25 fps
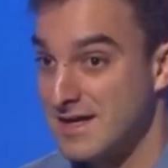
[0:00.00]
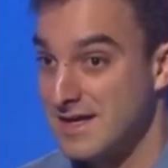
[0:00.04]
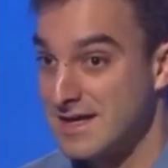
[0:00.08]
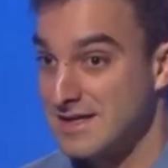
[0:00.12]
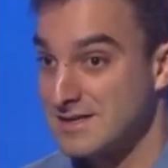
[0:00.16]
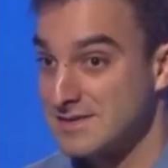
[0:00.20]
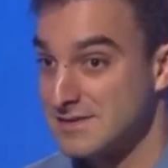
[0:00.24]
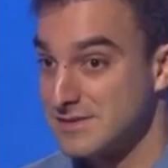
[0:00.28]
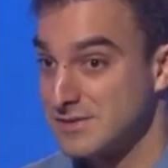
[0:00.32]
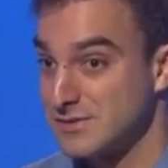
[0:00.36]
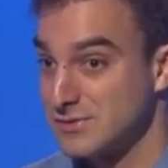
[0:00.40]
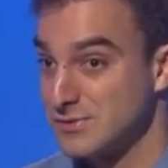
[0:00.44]

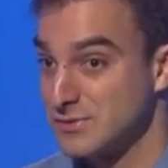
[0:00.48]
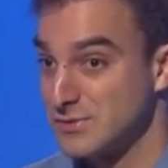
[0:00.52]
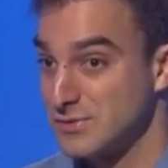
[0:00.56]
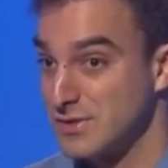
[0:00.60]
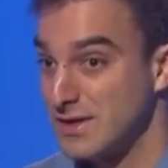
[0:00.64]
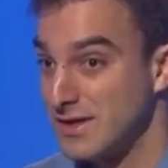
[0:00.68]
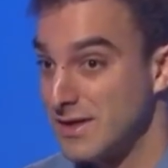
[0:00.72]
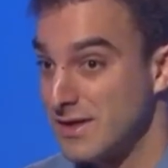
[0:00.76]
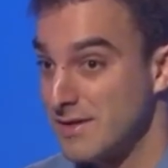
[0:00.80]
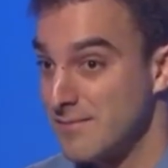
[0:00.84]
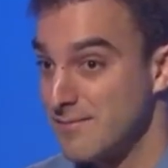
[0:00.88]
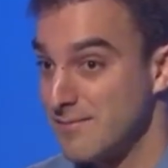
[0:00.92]
is
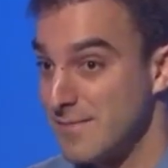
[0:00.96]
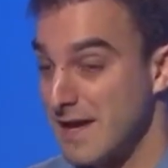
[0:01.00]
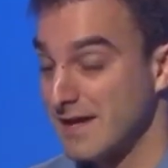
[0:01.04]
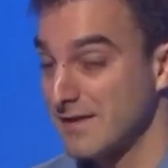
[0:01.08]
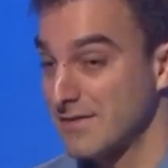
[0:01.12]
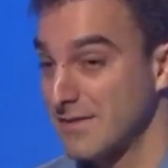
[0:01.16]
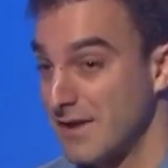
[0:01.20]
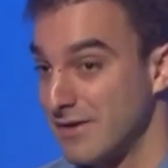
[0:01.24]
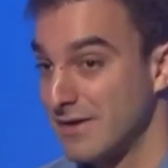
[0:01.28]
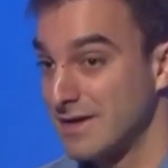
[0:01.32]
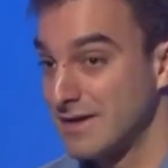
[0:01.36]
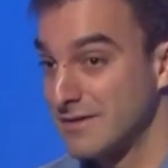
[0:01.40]
to make
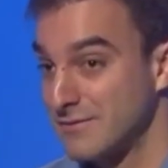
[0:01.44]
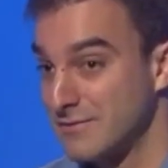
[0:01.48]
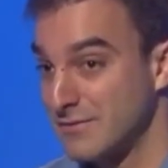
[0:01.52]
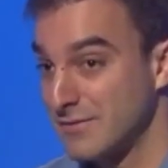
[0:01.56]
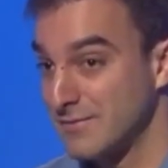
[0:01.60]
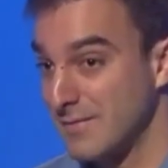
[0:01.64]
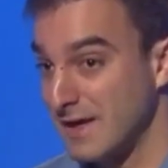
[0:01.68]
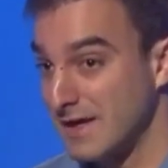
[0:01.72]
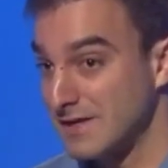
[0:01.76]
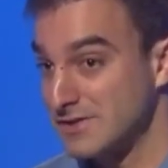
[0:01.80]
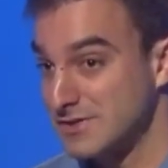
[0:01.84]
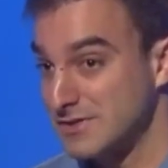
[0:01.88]
their
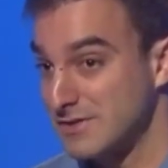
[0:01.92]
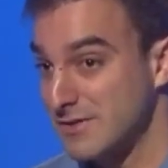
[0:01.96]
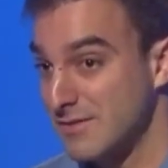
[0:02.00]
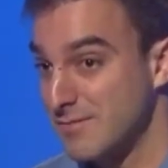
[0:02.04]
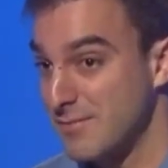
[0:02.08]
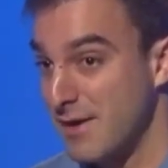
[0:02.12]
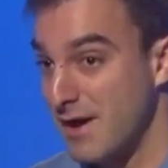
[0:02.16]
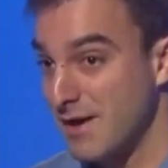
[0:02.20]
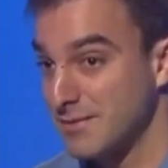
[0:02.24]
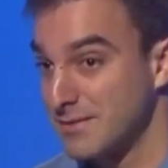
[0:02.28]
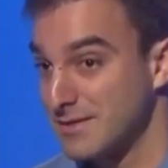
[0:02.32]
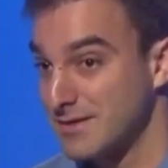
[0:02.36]
information
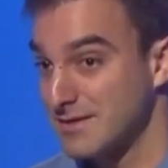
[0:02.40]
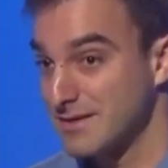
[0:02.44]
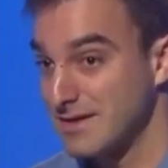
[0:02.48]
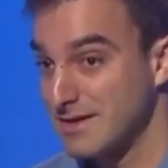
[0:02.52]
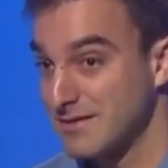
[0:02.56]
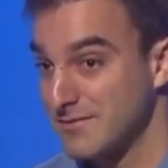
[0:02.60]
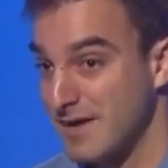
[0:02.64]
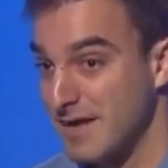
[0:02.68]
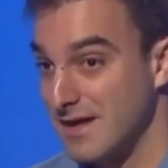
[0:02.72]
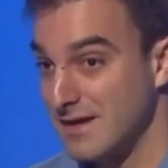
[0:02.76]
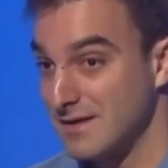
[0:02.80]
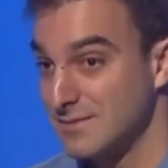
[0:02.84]
publicly
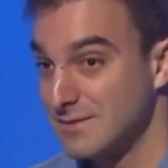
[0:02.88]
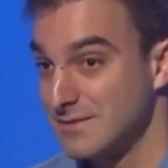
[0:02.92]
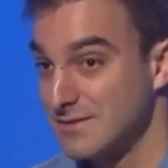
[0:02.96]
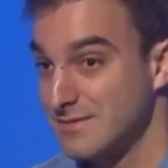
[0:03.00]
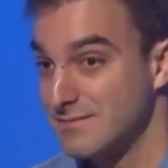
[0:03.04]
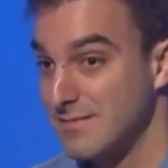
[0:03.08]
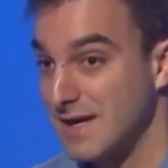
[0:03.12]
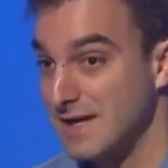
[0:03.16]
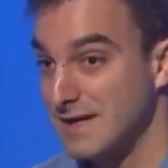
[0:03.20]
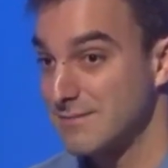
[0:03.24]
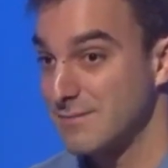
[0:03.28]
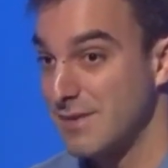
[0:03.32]
available,
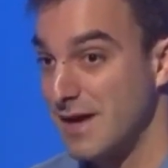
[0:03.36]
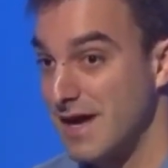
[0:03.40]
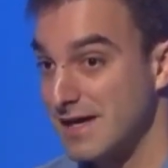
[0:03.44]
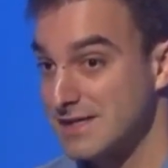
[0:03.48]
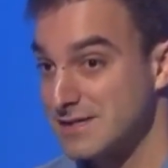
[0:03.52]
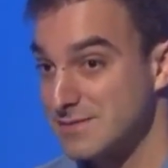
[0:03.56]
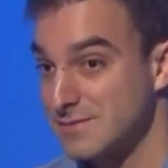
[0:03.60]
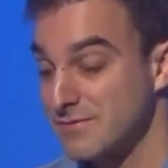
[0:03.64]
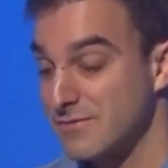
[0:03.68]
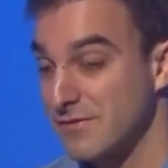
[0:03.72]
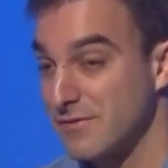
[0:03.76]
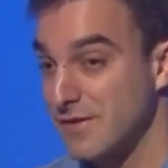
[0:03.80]
make it
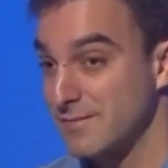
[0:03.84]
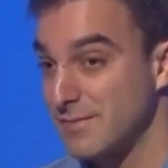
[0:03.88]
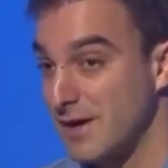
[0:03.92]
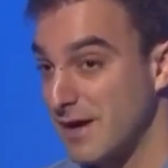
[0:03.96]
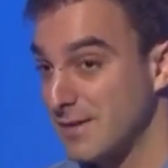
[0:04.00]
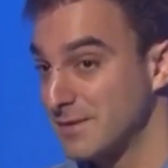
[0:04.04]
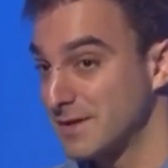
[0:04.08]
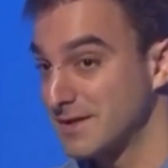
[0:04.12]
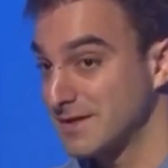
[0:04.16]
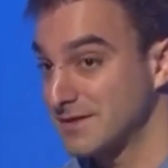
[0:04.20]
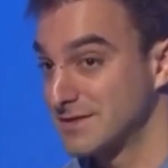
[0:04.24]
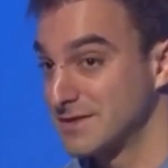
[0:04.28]
possible for the
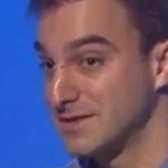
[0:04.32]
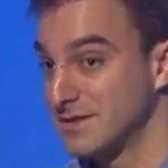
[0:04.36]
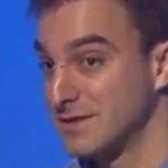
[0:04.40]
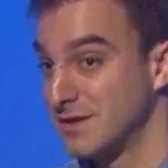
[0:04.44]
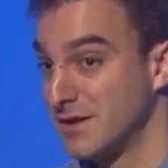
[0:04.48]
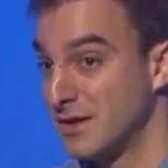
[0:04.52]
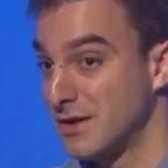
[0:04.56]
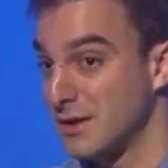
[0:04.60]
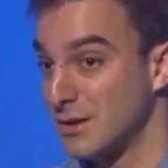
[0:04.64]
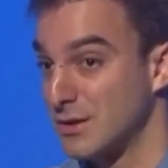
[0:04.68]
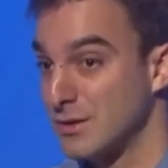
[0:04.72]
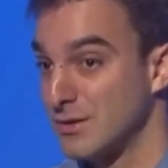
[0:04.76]
public to
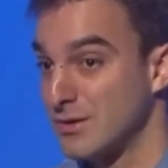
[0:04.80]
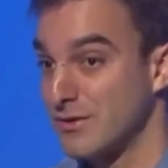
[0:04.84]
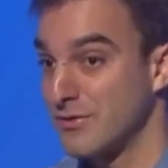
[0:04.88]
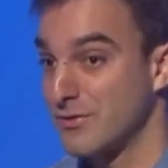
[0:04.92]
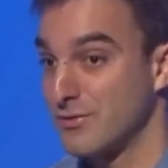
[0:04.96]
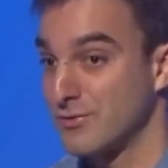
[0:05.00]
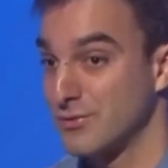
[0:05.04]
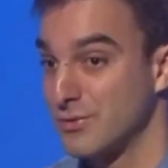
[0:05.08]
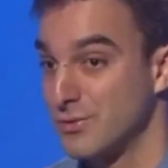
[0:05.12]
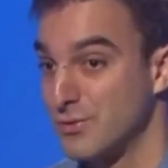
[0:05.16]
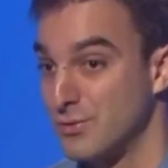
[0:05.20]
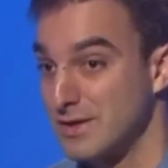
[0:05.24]
look
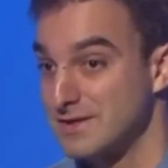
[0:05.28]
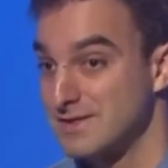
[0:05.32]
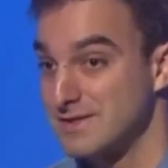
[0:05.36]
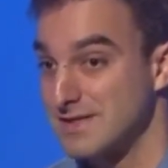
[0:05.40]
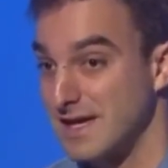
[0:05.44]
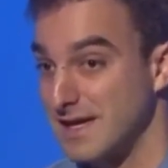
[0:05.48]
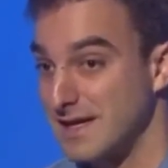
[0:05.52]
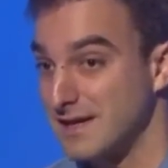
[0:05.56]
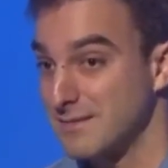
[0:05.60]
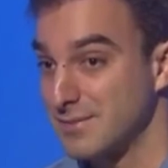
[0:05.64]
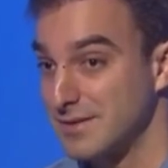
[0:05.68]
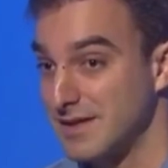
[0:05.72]
through what's
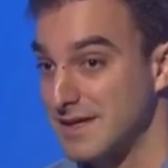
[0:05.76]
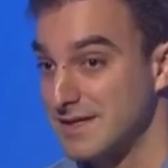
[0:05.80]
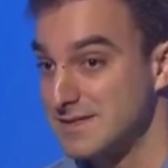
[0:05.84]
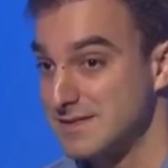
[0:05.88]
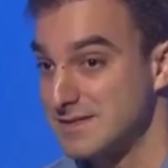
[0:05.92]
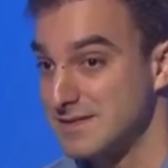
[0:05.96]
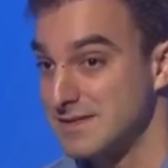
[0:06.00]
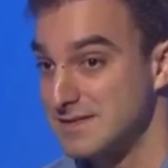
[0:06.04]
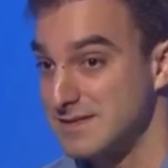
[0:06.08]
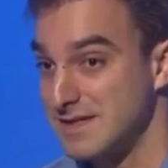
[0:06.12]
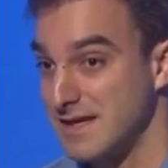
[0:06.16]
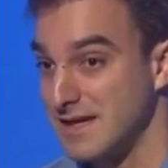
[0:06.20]
taking
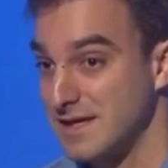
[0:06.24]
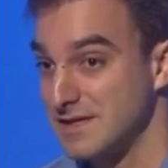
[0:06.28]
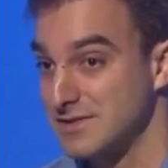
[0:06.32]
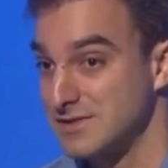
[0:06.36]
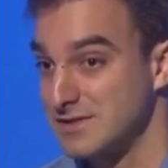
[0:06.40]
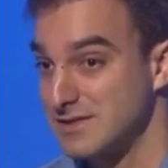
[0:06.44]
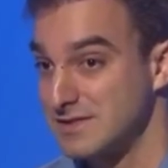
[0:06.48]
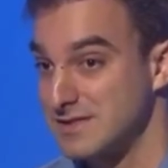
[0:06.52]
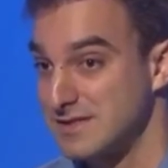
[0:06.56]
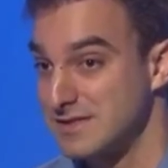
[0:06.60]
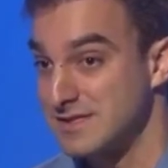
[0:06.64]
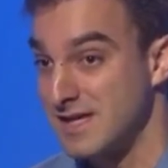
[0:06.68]
place in these
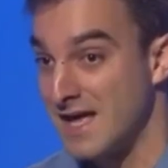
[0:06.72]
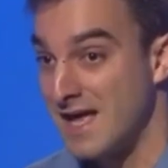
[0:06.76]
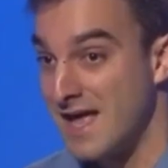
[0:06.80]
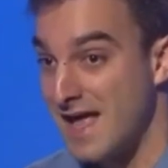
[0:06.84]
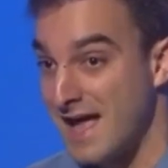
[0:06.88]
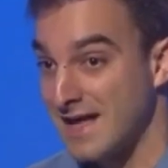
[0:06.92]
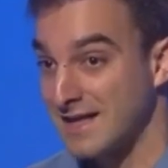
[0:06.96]
agencies,